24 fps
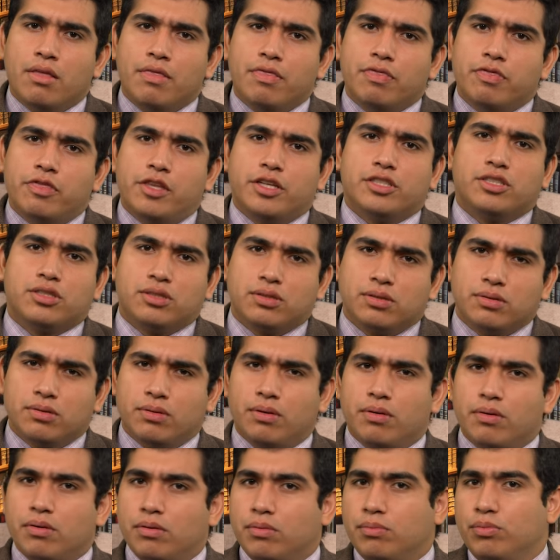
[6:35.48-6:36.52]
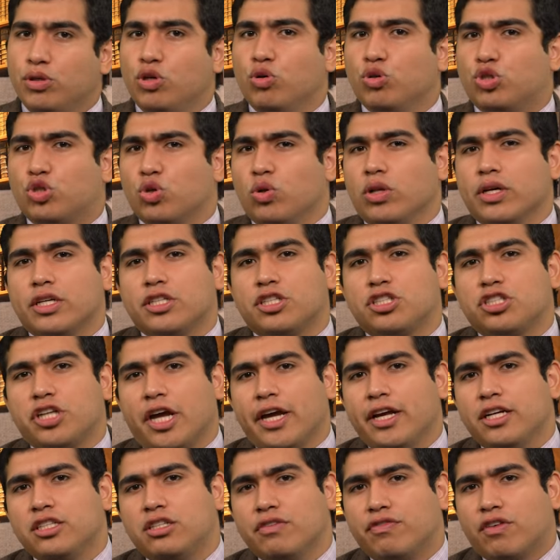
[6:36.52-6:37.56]
This mutual
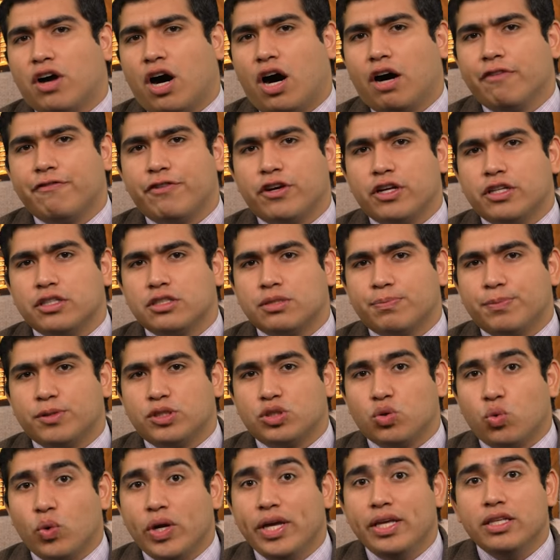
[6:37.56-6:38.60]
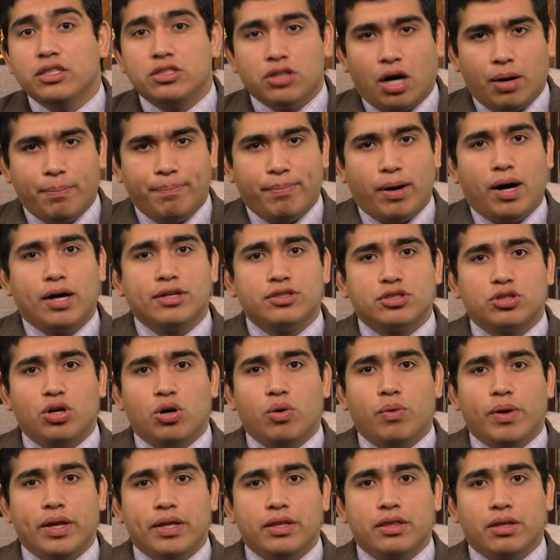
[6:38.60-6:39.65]
exchange of confidence between Don
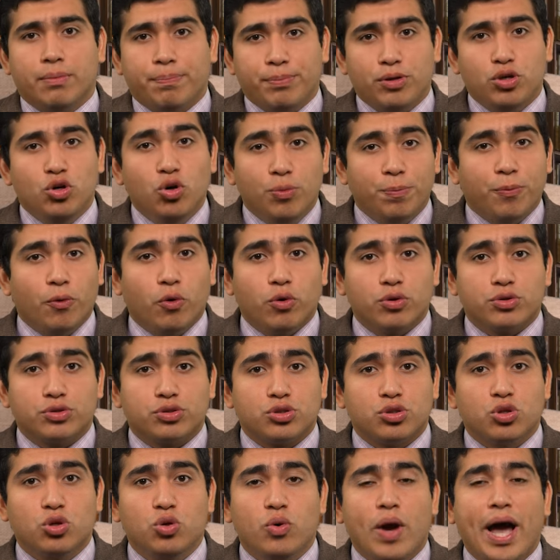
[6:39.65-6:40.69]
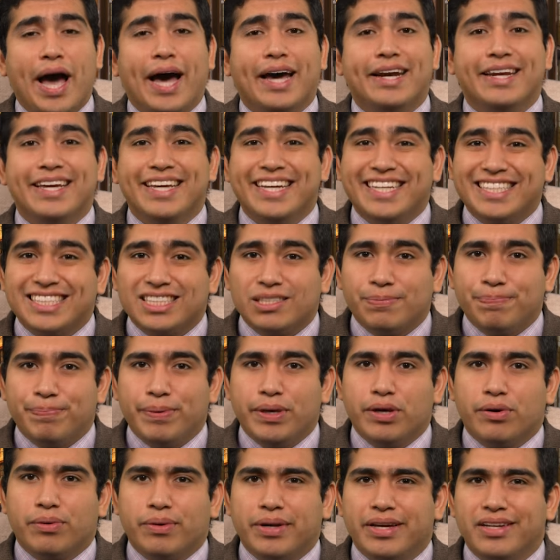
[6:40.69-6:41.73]
Bosco and the pupils who had
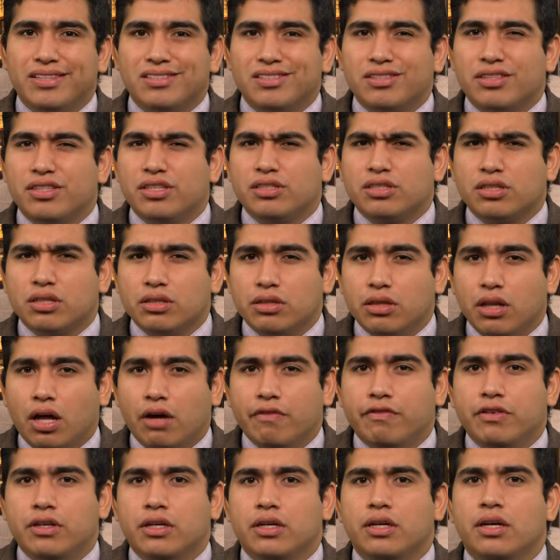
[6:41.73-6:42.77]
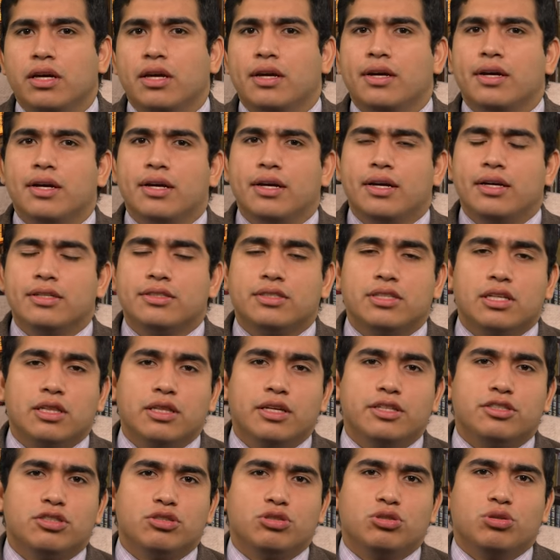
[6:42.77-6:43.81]
experienced this loving
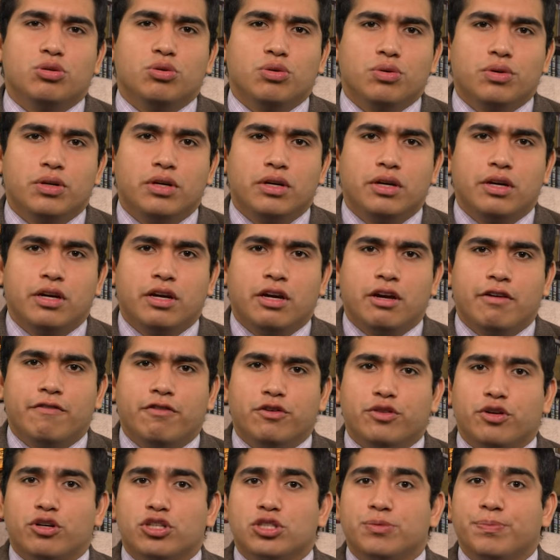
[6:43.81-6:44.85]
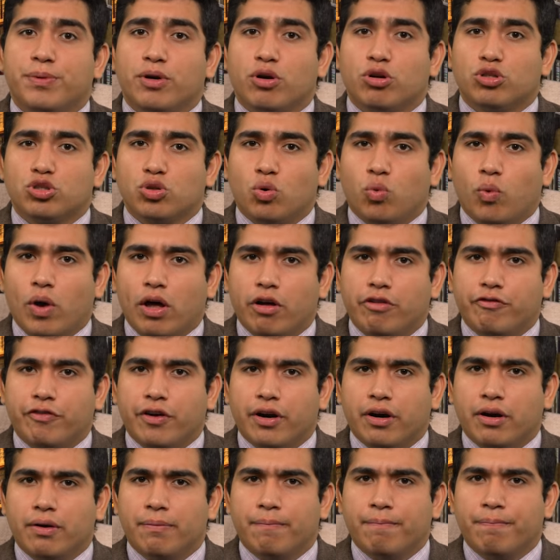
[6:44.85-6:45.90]
solicitude for their spiritual
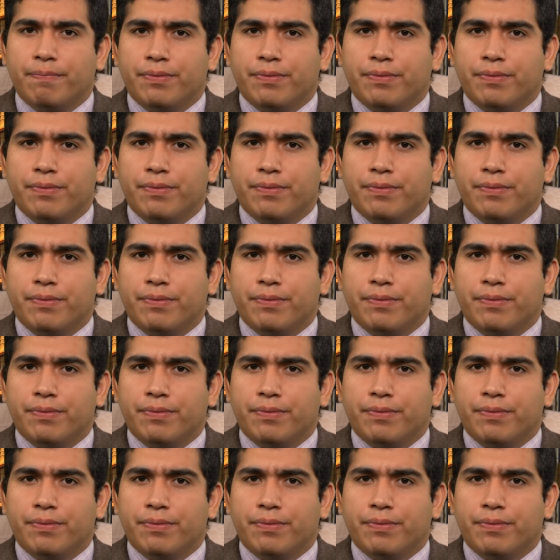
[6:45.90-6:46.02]
welfare